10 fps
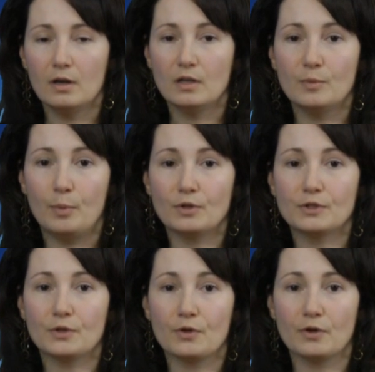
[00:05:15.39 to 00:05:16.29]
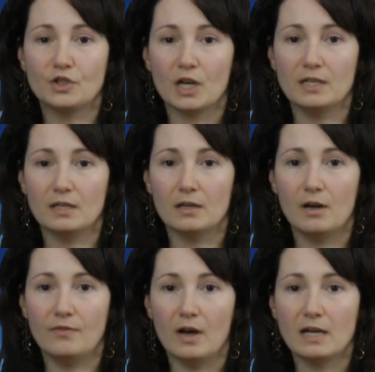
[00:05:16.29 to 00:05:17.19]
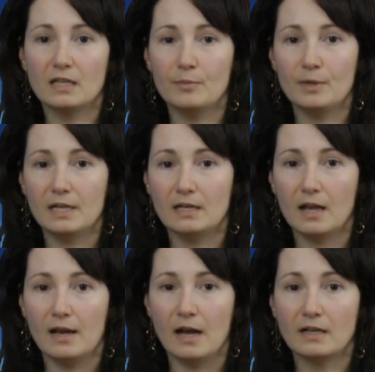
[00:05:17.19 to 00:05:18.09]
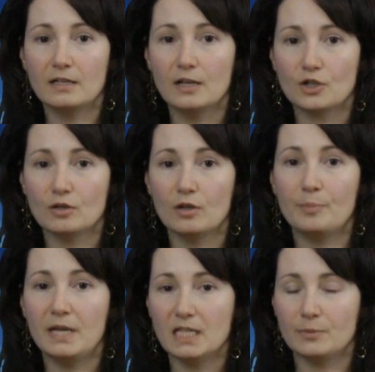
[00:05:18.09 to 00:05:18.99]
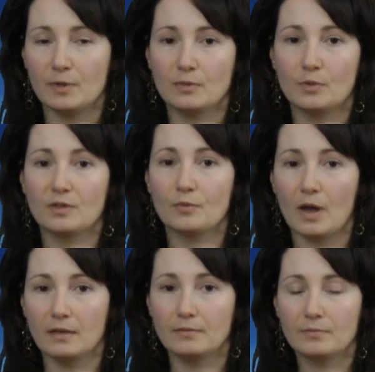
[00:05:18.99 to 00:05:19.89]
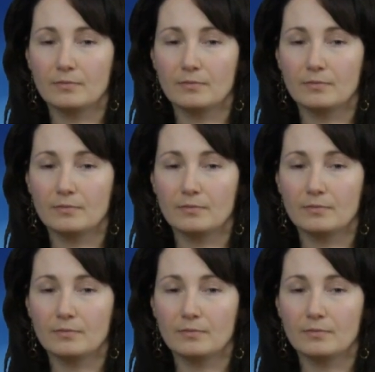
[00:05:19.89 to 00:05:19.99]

to bolster their agenda of unlimited and unconditional appeasement with Tehran.